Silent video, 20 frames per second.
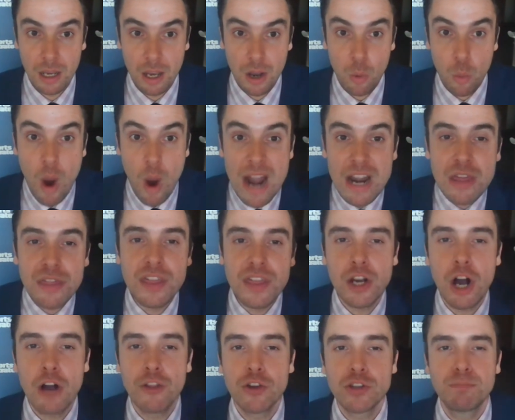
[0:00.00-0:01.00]
Why do you think
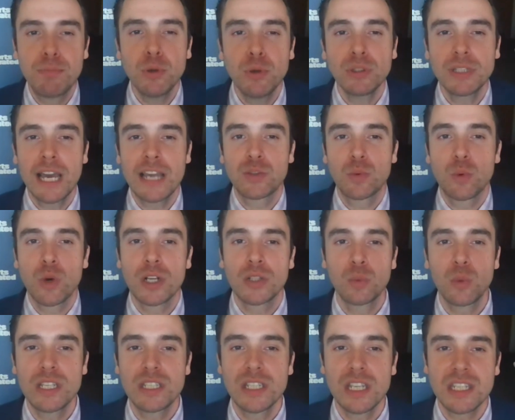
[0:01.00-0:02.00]
all those bootlegs worked
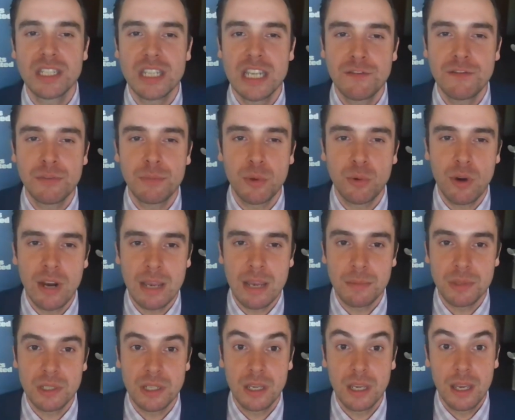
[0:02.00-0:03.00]
week 16 from the
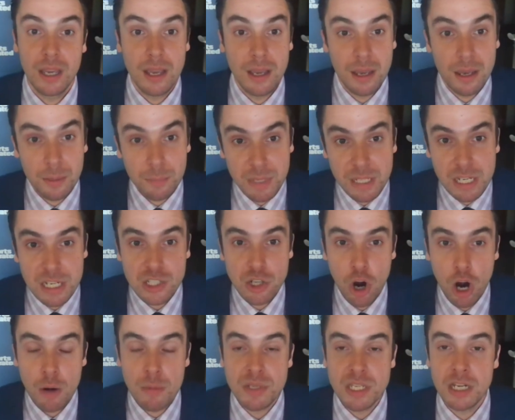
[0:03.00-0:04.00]
Rams? Because
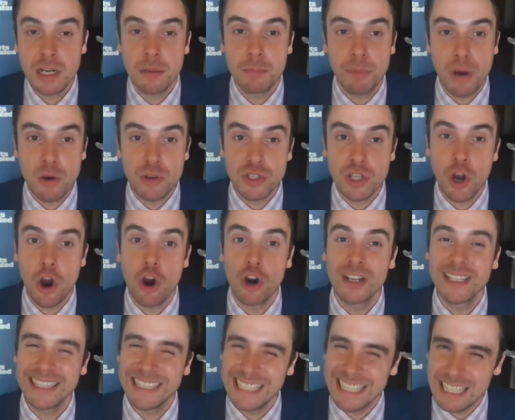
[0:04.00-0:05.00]
Armstead and Bosa are a
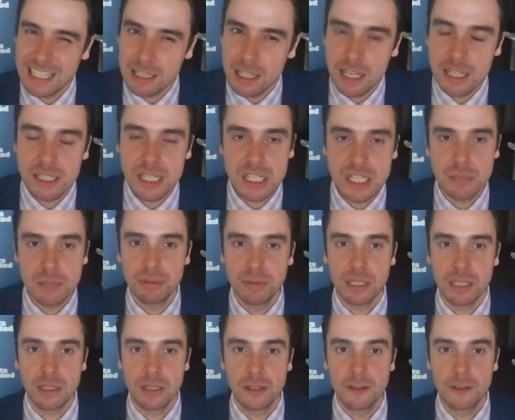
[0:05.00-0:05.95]
little undisciplined.